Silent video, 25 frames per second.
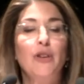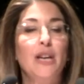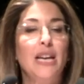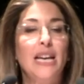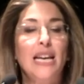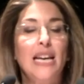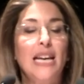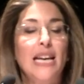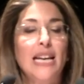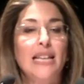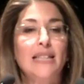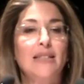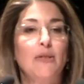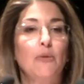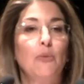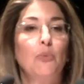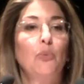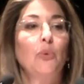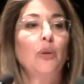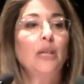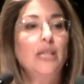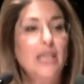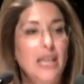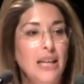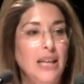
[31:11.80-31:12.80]
It's
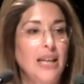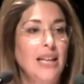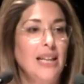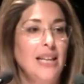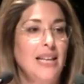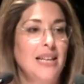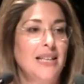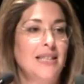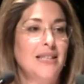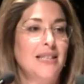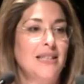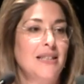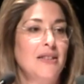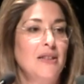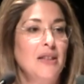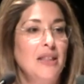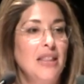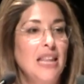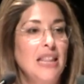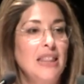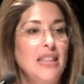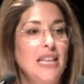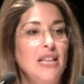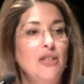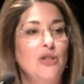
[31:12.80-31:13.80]
ridiculous
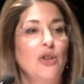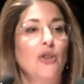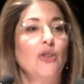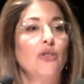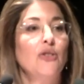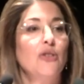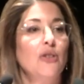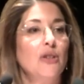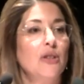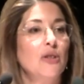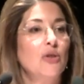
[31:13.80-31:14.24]
that these are